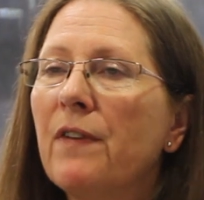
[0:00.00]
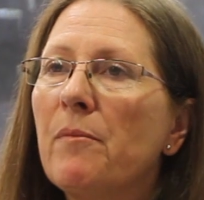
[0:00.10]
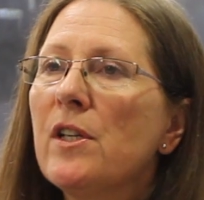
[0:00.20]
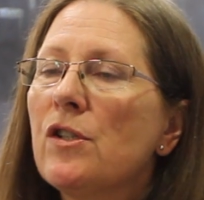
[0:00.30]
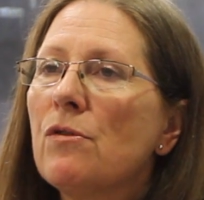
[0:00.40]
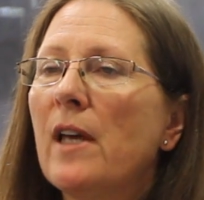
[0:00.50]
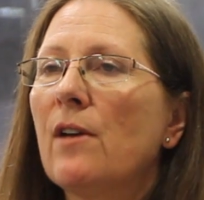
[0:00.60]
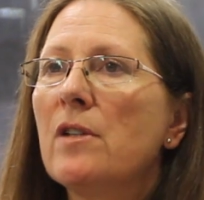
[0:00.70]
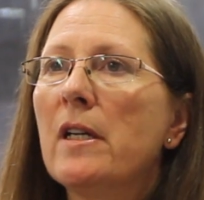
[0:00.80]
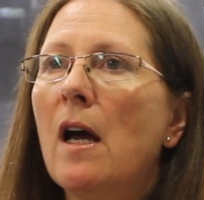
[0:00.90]
February
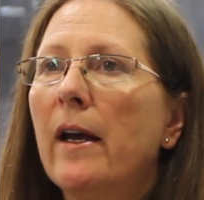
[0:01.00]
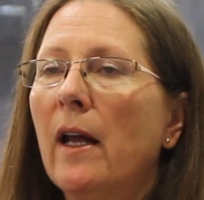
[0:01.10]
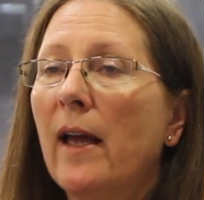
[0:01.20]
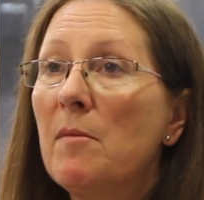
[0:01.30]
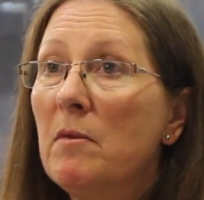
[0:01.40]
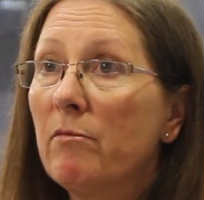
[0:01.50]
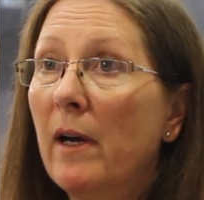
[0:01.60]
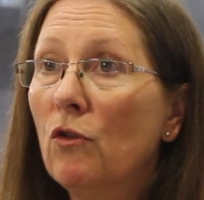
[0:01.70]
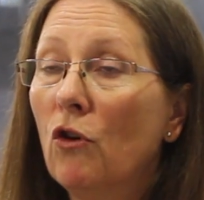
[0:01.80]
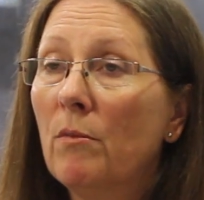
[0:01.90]
2009, I came in for
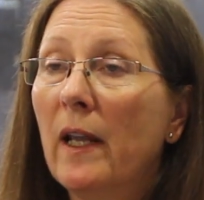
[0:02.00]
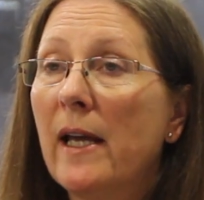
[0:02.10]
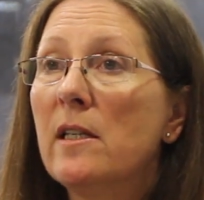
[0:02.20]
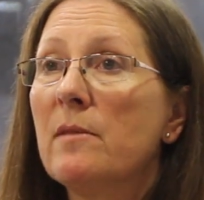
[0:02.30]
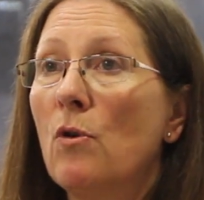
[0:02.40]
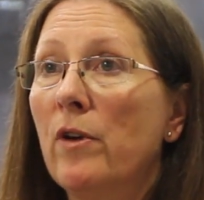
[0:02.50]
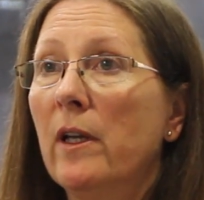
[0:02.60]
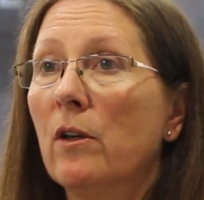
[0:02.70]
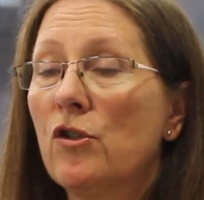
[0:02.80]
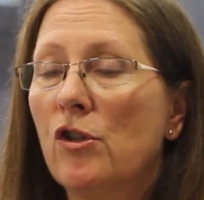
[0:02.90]
my normal ladies'
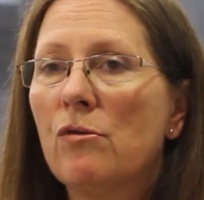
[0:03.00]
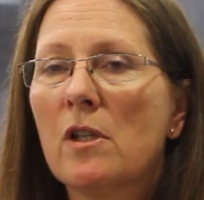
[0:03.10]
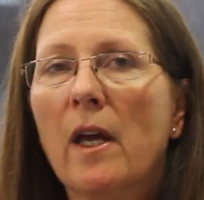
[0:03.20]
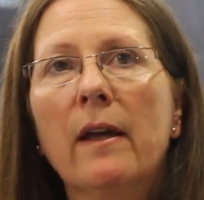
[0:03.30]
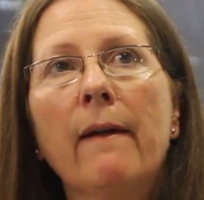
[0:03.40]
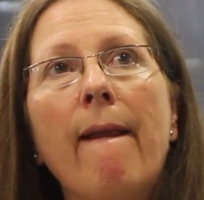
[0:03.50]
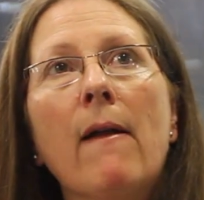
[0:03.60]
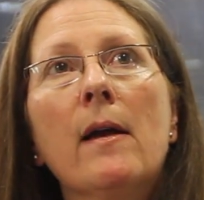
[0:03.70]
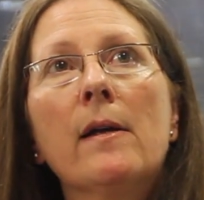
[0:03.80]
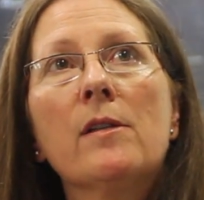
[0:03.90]
morning on a Tuesday
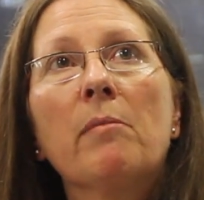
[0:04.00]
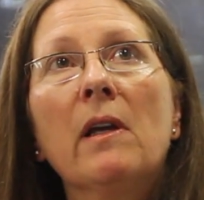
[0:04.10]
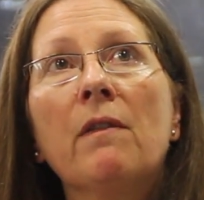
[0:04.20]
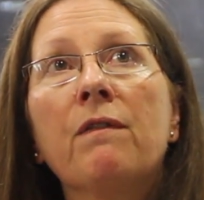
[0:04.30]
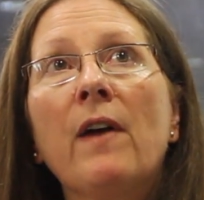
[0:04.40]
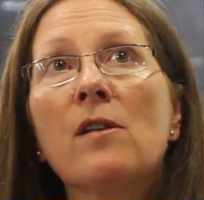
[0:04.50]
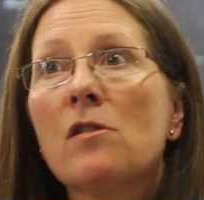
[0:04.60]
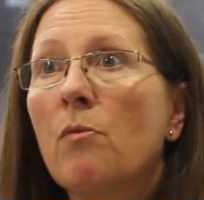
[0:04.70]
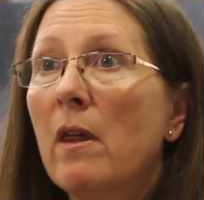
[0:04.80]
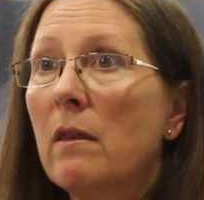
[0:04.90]
to be
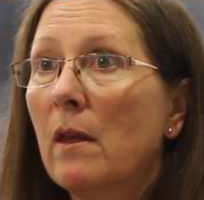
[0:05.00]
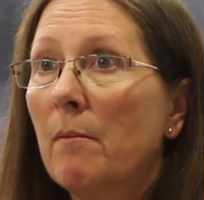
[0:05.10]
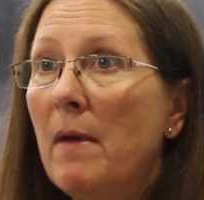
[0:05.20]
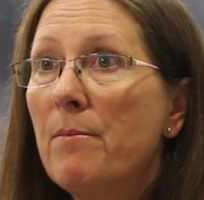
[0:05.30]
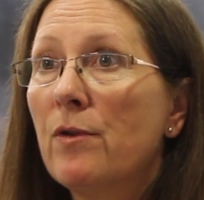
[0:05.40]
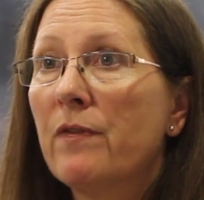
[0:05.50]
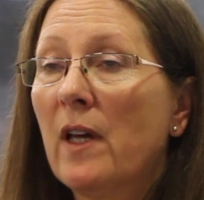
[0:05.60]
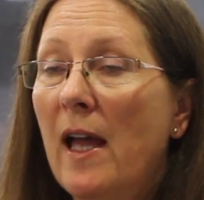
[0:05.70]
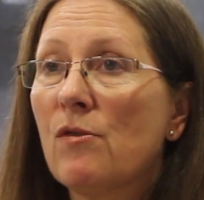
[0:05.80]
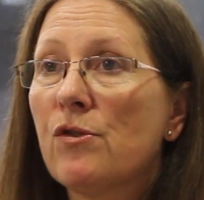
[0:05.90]
faced with a member of the
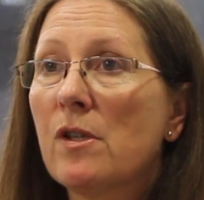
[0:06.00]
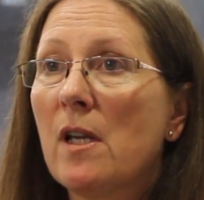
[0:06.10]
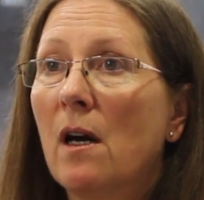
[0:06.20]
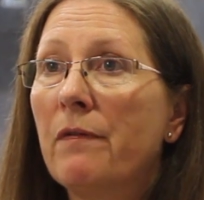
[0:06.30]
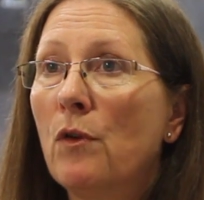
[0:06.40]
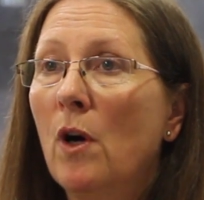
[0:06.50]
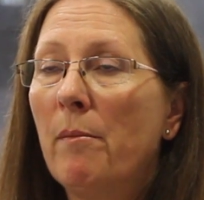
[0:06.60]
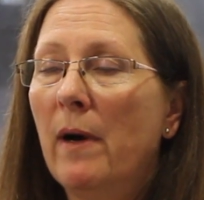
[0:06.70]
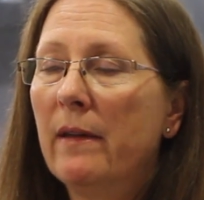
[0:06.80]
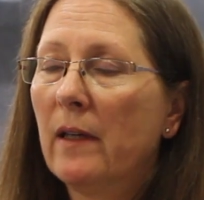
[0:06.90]
council staff who
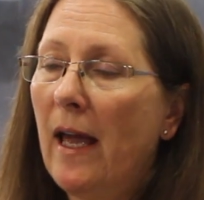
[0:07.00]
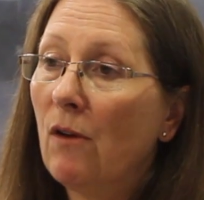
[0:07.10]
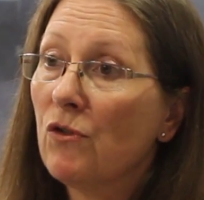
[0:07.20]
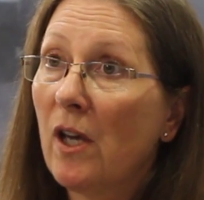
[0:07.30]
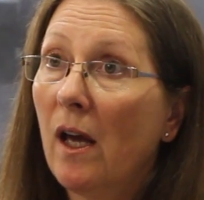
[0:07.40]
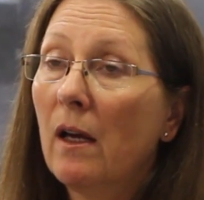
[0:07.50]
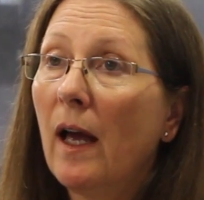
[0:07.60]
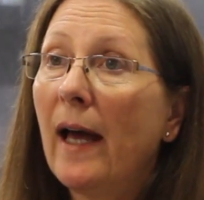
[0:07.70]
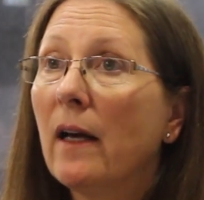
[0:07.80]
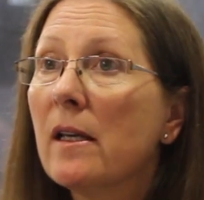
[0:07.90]
worked behind the counter.
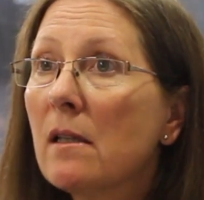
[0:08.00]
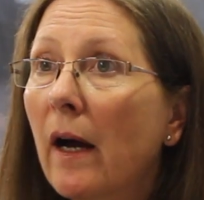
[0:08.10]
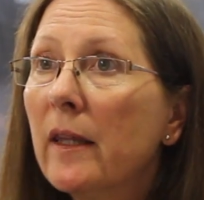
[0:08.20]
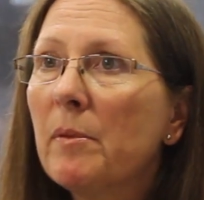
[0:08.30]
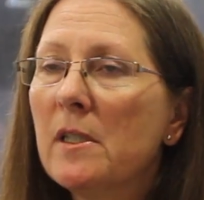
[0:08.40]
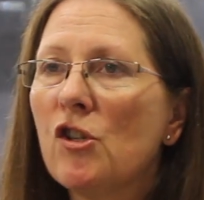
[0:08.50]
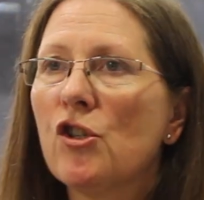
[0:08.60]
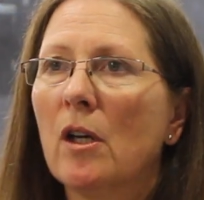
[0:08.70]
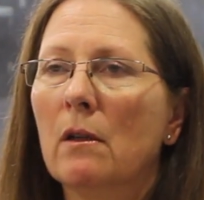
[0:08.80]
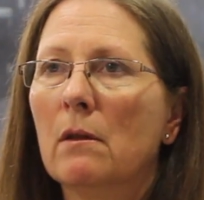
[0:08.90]
Had I signed a
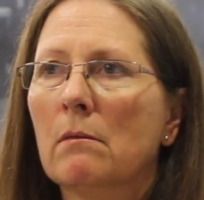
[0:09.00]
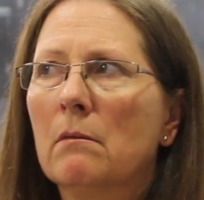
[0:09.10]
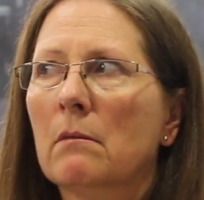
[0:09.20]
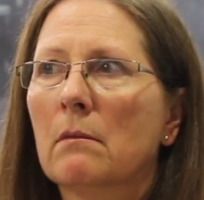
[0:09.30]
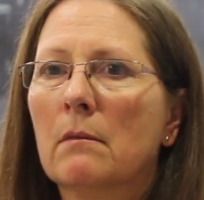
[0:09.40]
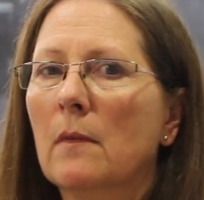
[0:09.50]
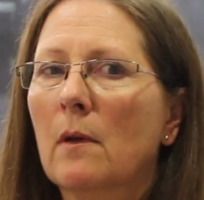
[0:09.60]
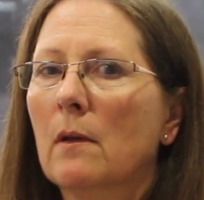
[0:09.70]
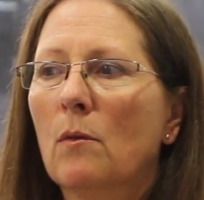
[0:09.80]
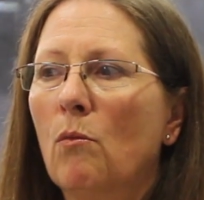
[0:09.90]
petition?
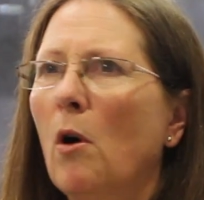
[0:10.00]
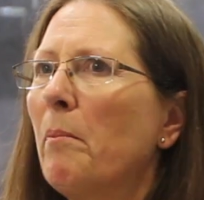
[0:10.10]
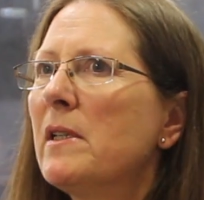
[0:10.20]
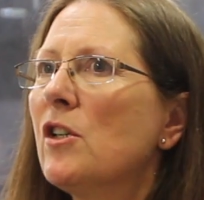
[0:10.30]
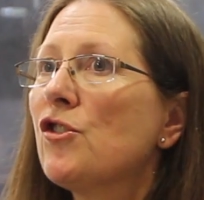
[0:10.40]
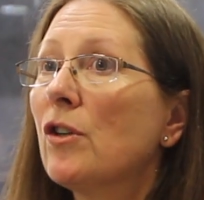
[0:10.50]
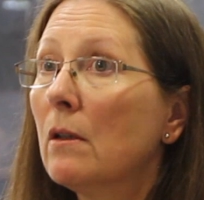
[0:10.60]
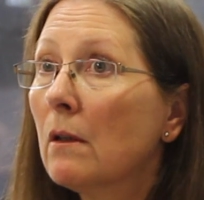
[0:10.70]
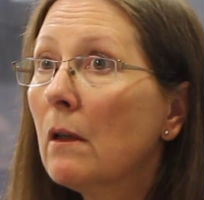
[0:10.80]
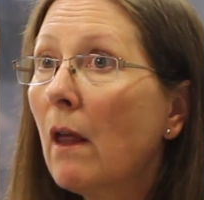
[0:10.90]
What petition?
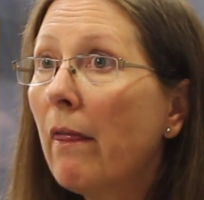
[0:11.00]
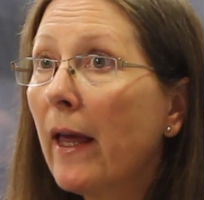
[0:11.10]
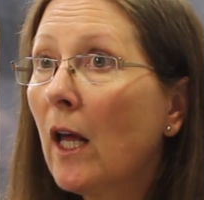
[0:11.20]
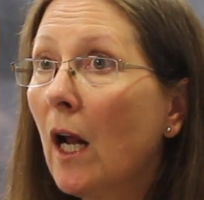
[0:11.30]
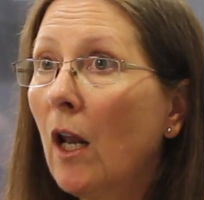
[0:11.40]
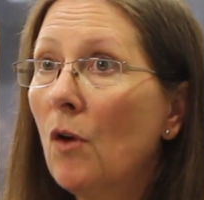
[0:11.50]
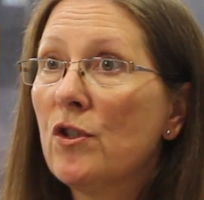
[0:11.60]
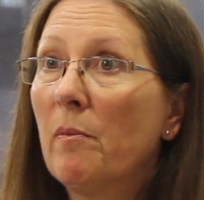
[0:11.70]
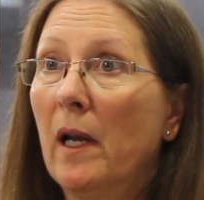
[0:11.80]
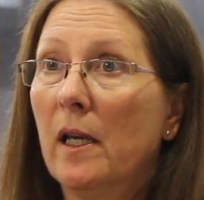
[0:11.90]
They're going to close
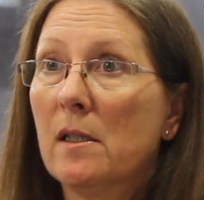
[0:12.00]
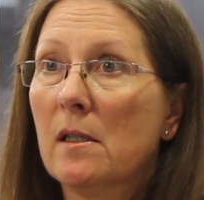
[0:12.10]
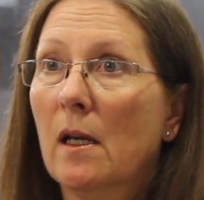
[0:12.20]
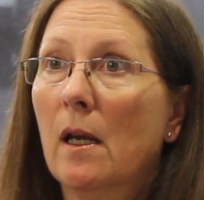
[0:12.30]
the place.